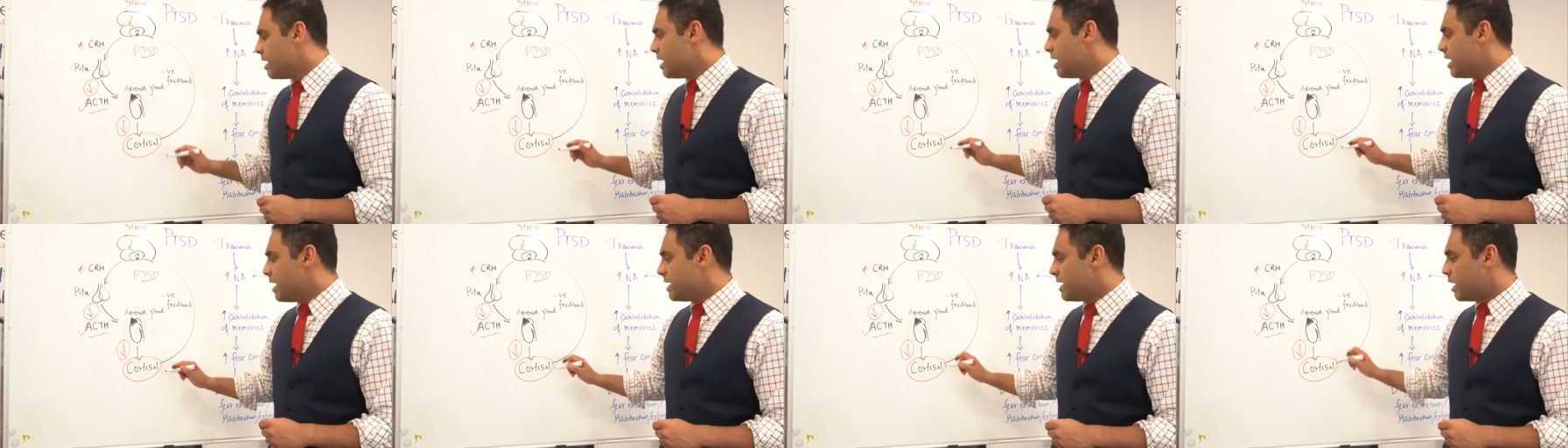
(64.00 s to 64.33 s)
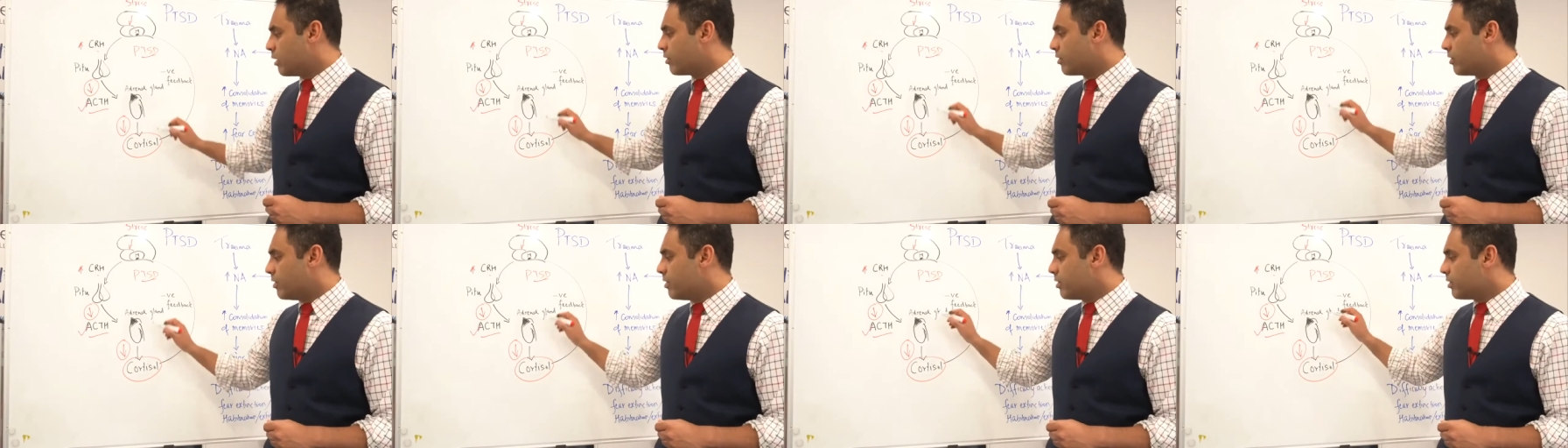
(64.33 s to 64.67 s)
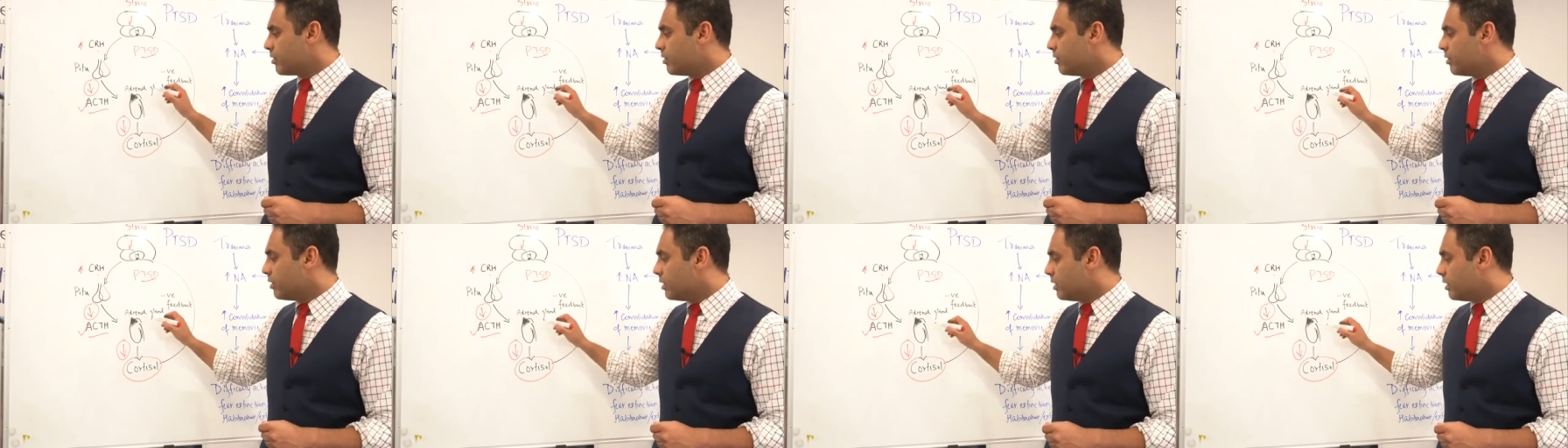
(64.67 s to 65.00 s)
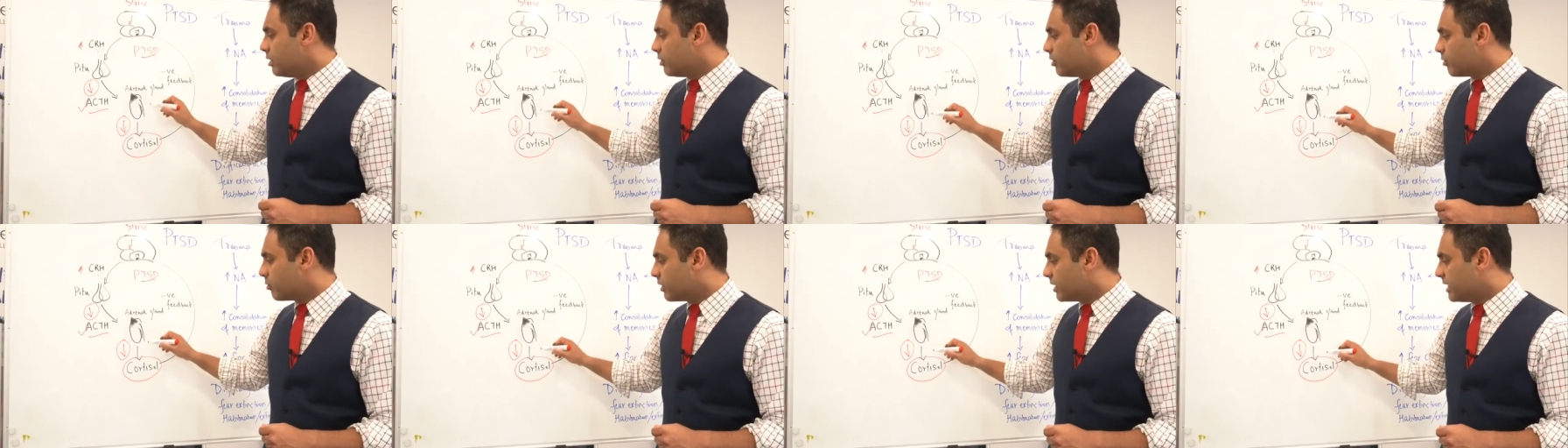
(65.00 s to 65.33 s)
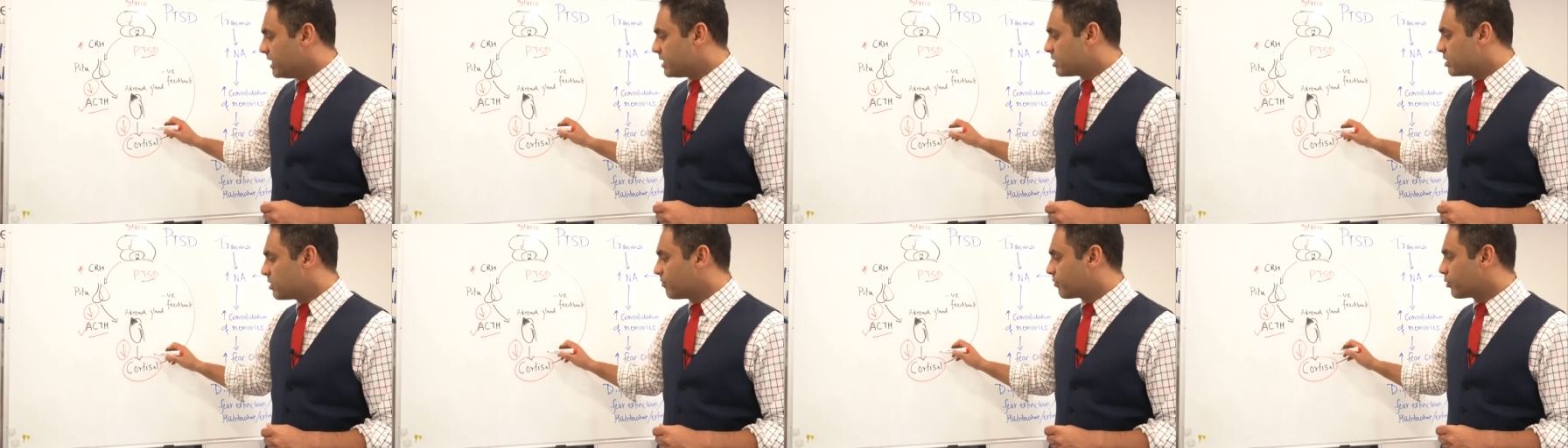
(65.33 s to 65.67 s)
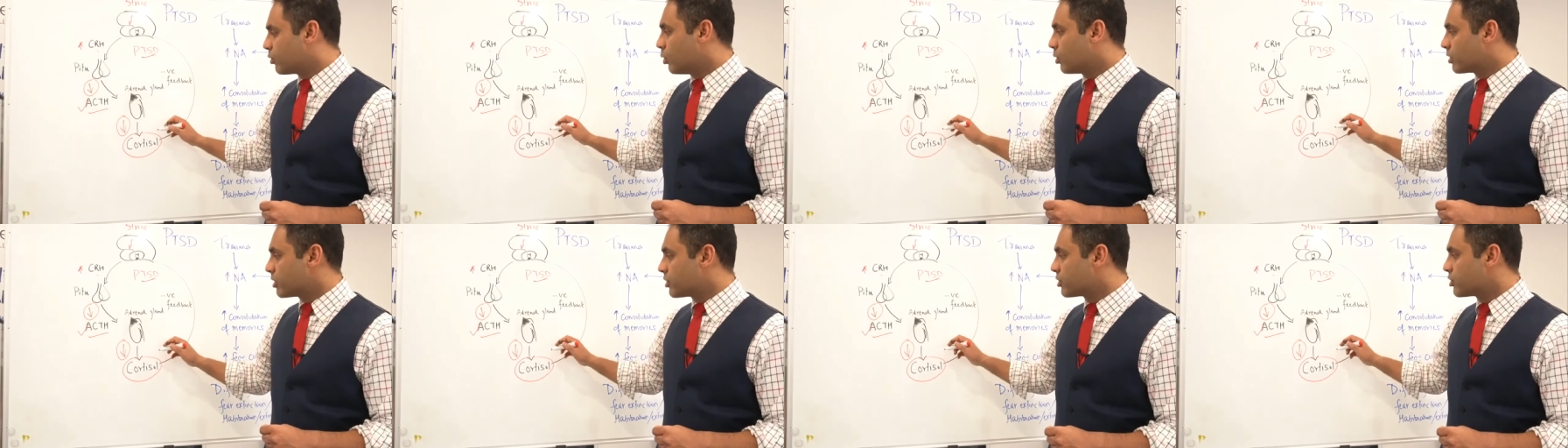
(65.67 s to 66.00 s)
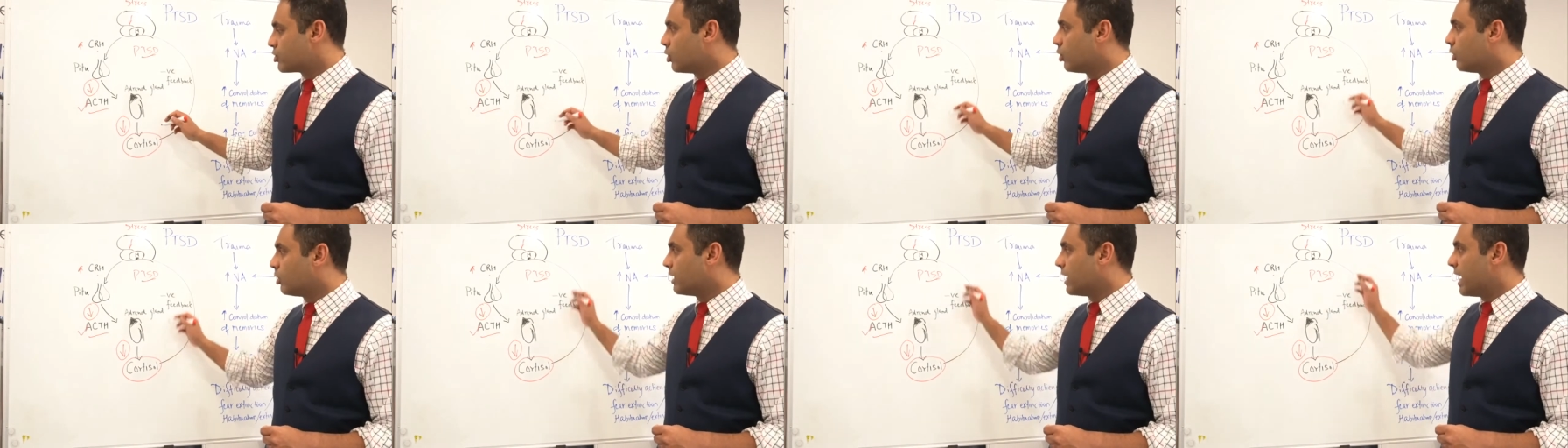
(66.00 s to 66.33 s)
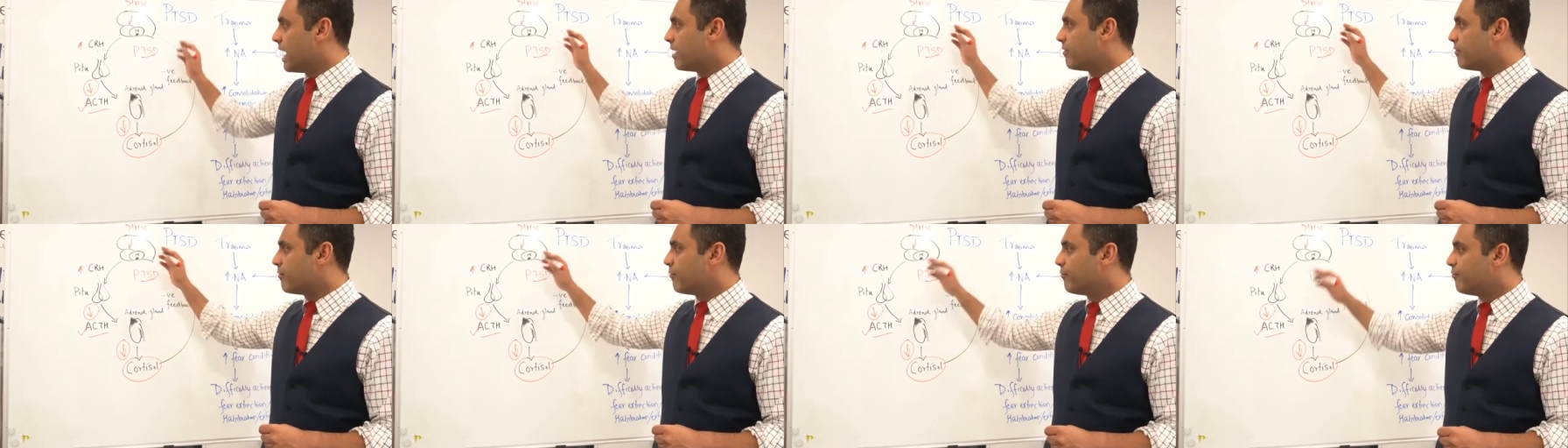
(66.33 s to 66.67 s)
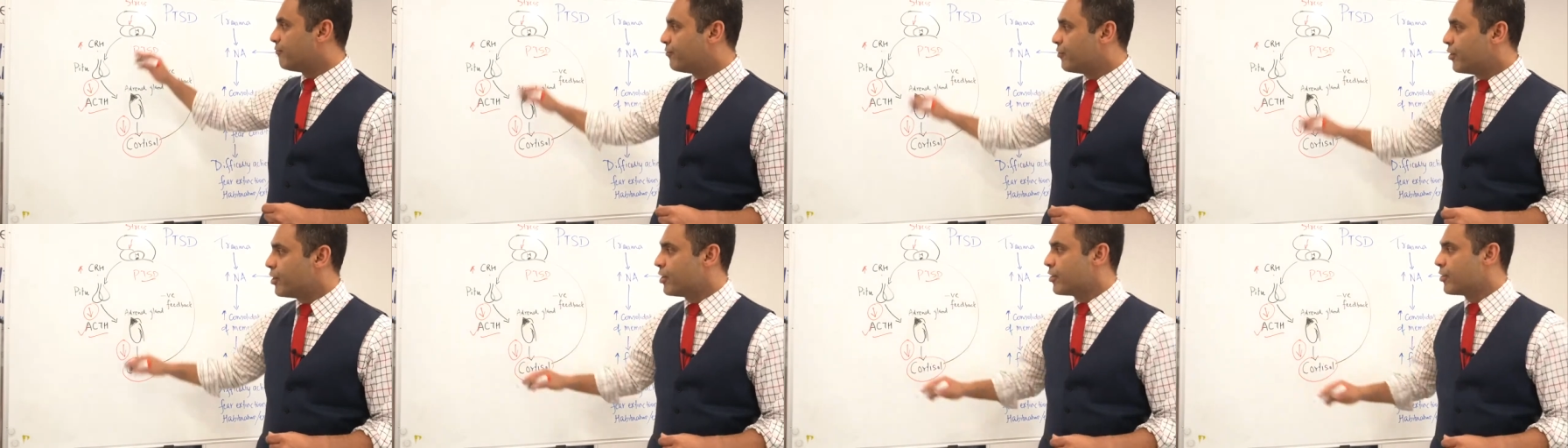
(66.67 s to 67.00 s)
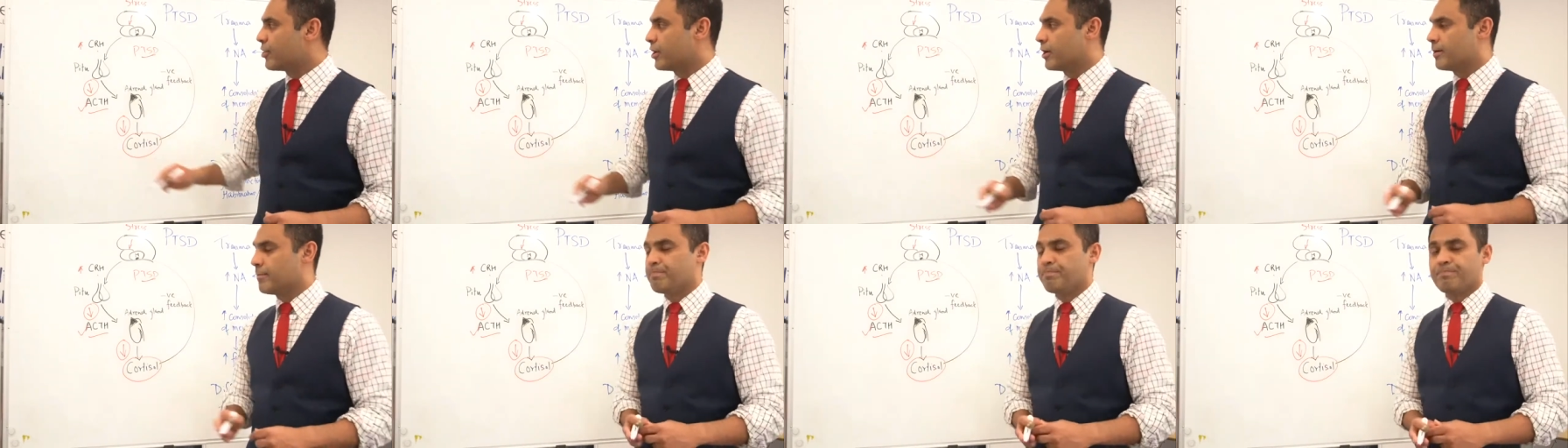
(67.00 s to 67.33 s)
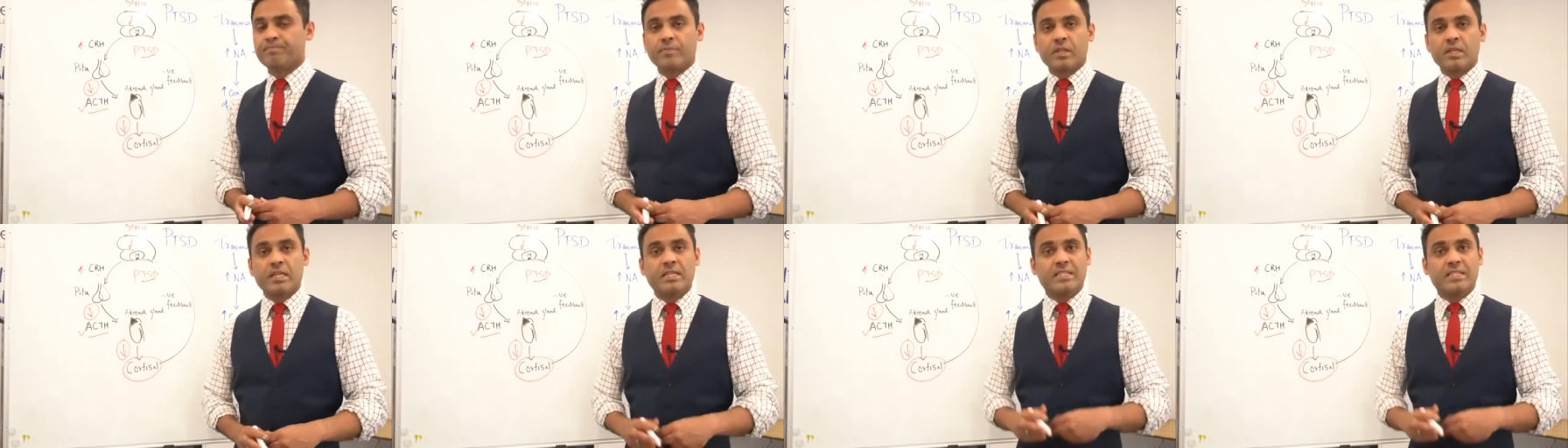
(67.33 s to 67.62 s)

Now, the release of cortisol and further